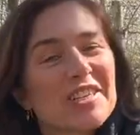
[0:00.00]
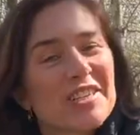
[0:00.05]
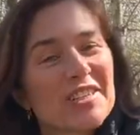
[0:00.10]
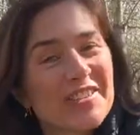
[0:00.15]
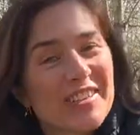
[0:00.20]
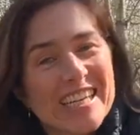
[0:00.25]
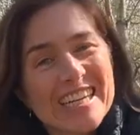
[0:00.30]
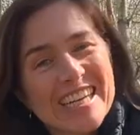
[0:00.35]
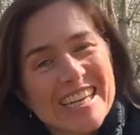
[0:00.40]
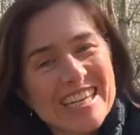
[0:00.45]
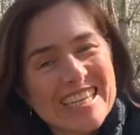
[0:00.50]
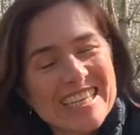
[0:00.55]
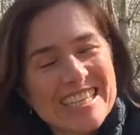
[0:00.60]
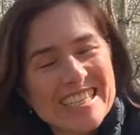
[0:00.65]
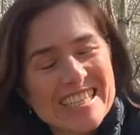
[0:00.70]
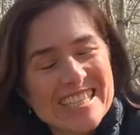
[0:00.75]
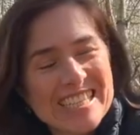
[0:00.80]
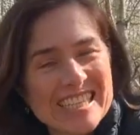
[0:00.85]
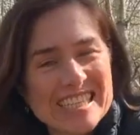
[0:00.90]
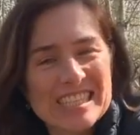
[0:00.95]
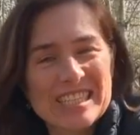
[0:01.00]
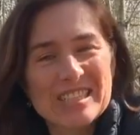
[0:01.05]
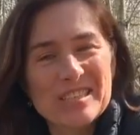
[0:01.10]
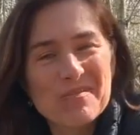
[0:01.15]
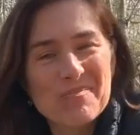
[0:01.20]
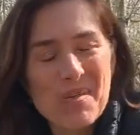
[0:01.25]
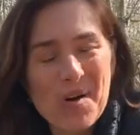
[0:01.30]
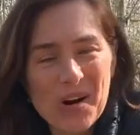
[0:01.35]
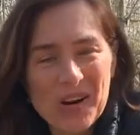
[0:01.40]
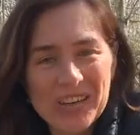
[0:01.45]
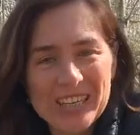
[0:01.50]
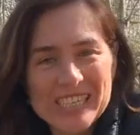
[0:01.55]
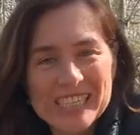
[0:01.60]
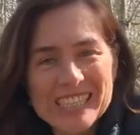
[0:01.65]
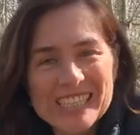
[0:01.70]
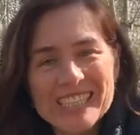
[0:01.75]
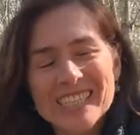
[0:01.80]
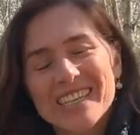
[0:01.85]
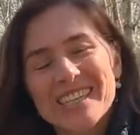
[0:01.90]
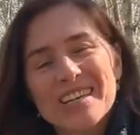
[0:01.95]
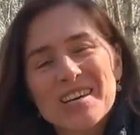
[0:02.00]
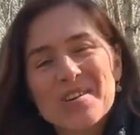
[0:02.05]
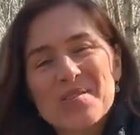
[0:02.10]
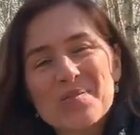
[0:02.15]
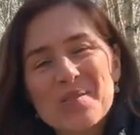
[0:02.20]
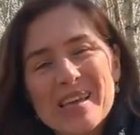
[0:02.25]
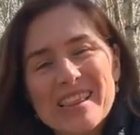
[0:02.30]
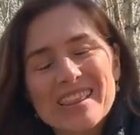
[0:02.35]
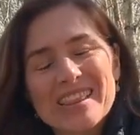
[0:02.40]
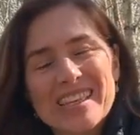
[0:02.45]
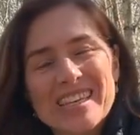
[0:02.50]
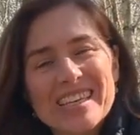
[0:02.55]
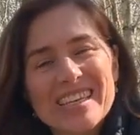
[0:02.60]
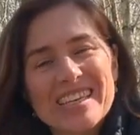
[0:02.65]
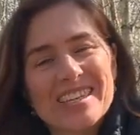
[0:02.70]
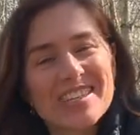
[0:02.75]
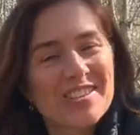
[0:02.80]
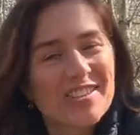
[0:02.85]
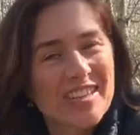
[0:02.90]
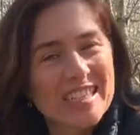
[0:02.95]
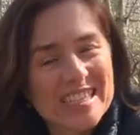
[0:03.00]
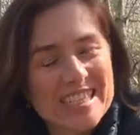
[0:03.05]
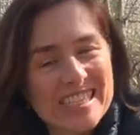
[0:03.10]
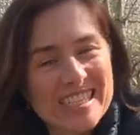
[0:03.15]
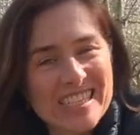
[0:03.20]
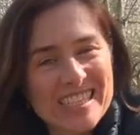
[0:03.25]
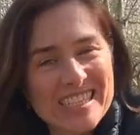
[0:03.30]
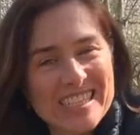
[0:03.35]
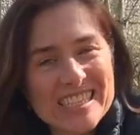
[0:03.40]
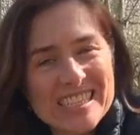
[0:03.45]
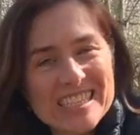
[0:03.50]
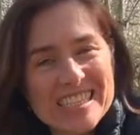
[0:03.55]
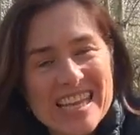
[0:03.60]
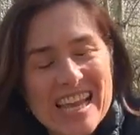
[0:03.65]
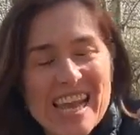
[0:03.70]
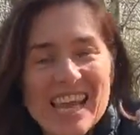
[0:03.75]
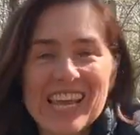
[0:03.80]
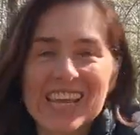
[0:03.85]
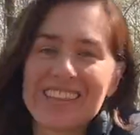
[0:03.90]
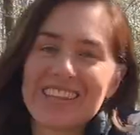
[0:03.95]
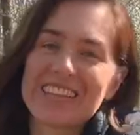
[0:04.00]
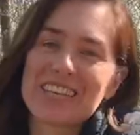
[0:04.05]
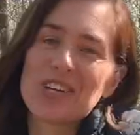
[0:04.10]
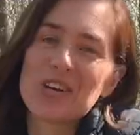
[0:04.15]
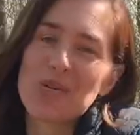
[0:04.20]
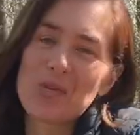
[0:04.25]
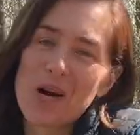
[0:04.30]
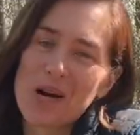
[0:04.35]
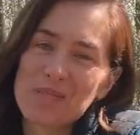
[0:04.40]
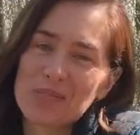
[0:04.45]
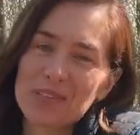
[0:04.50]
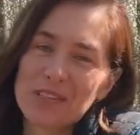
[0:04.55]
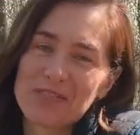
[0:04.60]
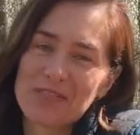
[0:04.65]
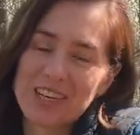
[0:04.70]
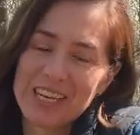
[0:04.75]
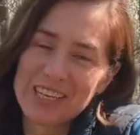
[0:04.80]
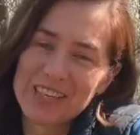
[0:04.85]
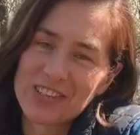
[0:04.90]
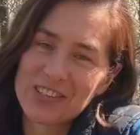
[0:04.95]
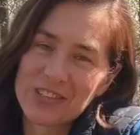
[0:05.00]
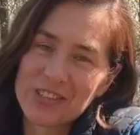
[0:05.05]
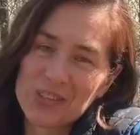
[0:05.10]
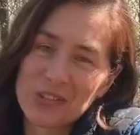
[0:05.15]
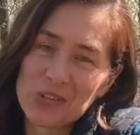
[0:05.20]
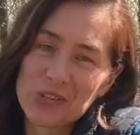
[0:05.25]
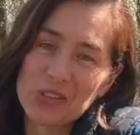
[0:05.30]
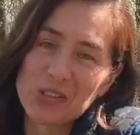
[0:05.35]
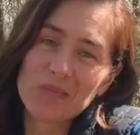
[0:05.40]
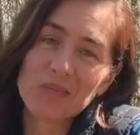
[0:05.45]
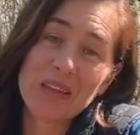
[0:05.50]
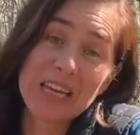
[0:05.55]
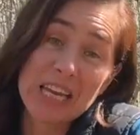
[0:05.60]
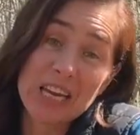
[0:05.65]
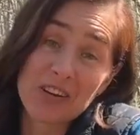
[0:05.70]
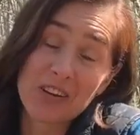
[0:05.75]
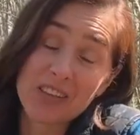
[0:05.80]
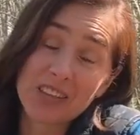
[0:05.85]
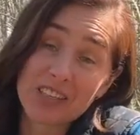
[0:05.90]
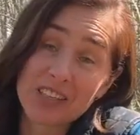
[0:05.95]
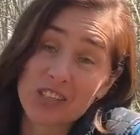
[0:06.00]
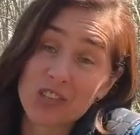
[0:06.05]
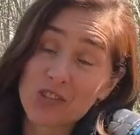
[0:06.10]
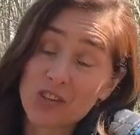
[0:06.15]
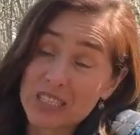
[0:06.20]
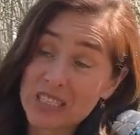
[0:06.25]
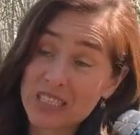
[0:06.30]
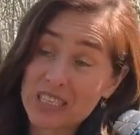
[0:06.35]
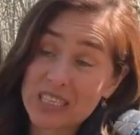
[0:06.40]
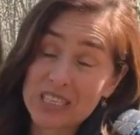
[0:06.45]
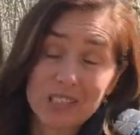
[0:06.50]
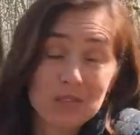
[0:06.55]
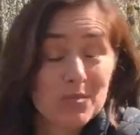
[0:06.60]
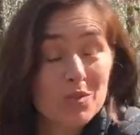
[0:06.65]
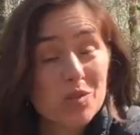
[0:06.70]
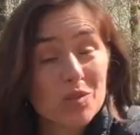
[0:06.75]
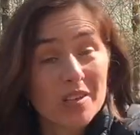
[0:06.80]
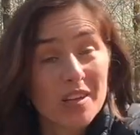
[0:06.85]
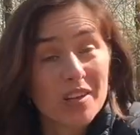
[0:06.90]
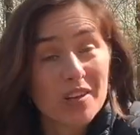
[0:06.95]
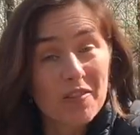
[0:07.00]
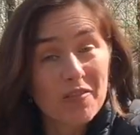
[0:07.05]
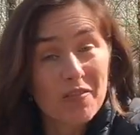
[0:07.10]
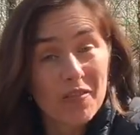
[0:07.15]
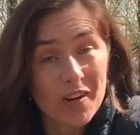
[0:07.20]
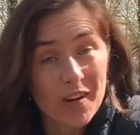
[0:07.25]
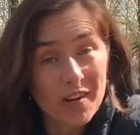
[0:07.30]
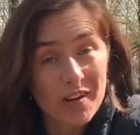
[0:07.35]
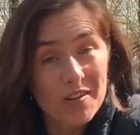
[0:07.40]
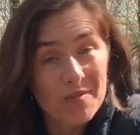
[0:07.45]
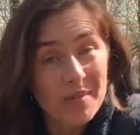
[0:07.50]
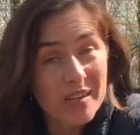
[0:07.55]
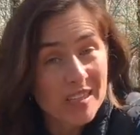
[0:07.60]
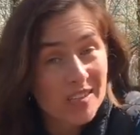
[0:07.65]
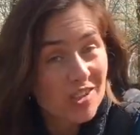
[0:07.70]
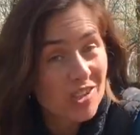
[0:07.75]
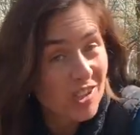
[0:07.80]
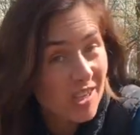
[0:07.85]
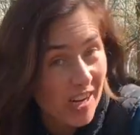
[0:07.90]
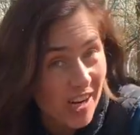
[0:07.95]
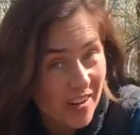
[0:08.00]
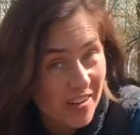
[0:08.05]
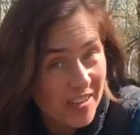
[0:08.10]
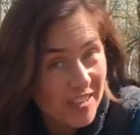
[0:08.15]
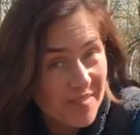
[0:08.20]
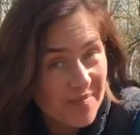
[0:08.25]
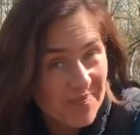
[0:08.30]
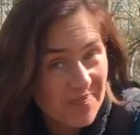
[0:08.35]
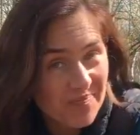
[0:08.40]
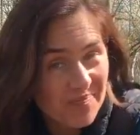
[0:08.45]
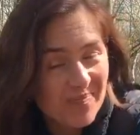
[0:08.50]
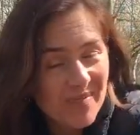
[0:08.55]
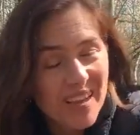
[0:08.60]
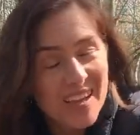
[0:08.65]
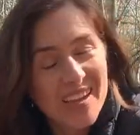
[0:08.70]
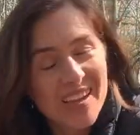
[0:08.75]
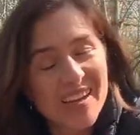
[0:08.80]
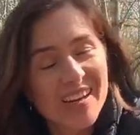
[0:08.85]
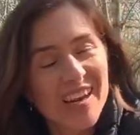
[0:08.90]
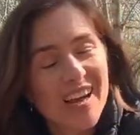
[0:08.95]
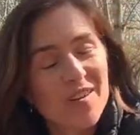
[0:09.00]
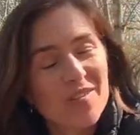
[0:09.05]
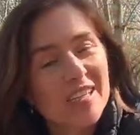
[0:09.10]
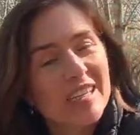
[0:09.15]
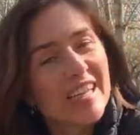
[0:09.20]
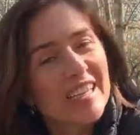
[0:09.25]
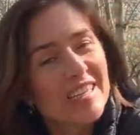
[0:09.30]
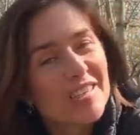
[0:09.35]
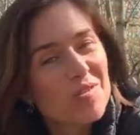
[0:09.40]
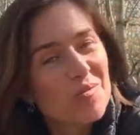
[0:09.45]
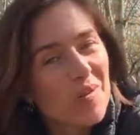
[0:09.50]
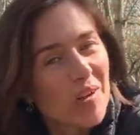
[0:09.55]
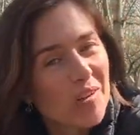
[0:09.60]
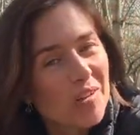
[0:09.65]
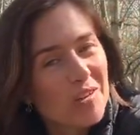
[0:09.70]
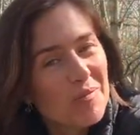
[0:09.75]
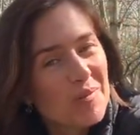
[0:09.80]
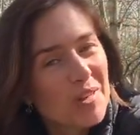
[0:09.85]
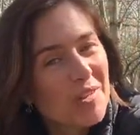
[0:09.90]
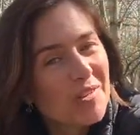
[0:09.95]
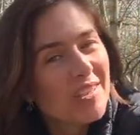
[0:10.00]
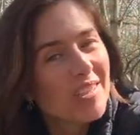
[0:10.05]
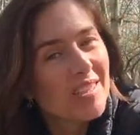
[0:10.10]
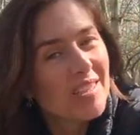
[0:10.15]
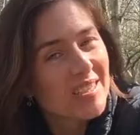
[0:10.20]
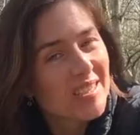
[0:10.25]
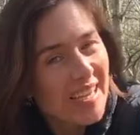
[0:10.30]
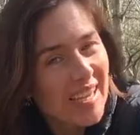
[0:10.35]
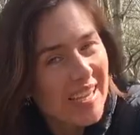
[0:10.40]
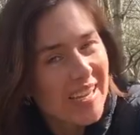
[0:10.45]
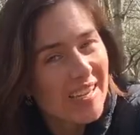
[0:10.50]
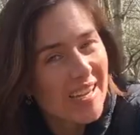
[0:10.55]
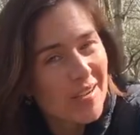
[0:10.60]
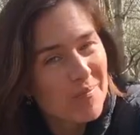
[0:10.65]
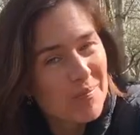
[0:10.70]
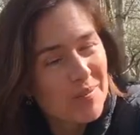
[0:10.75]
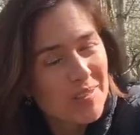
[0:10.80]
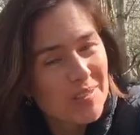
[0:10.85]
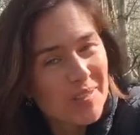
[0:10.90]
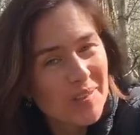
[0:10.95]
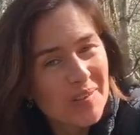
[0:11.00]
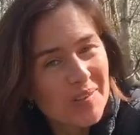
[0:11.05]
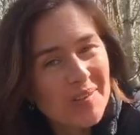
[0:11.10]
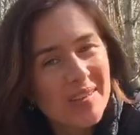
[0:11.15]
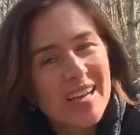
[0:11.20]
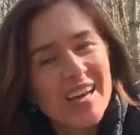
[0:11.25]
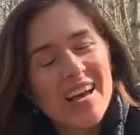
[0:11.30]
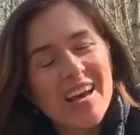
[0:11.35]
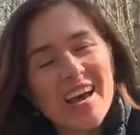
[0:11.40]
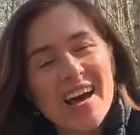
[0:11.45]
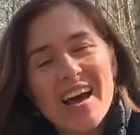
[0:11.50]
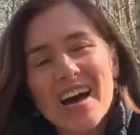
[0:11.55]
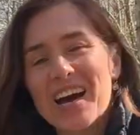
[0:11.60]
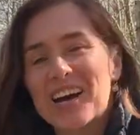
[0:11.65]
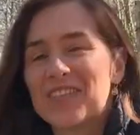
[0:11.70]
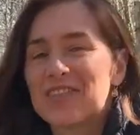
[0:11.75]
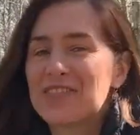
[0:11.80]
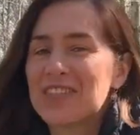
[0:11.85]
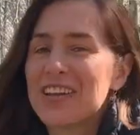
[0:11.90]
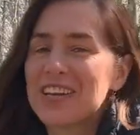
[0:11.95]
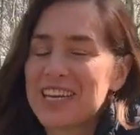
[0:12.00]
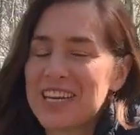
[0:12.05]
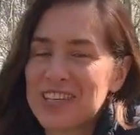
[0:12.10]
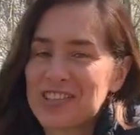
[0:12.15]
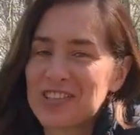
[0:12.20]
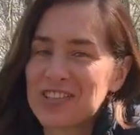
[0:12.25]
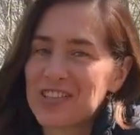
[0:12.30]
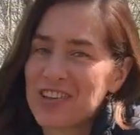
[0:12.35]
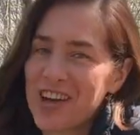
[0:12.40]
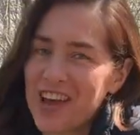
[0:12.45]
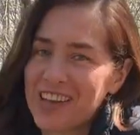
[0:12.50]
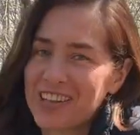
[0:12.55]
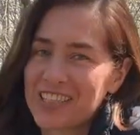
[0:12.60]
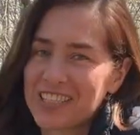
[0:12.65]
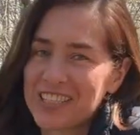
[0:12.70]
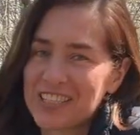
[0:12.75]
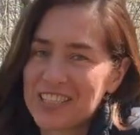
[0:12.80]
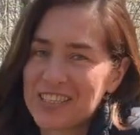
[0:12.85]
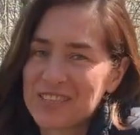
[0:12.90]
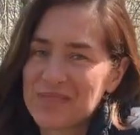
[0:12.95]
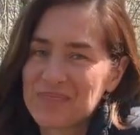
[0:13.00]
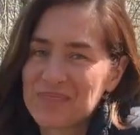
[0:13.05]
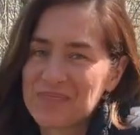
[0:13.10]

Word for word: Greetings, this is Mara with the trustees and the Cooperative Nature School here at the Trustees Moose Hill Farm in Sharon. And I would like to welcome you to the second episode of Nature Knowledge.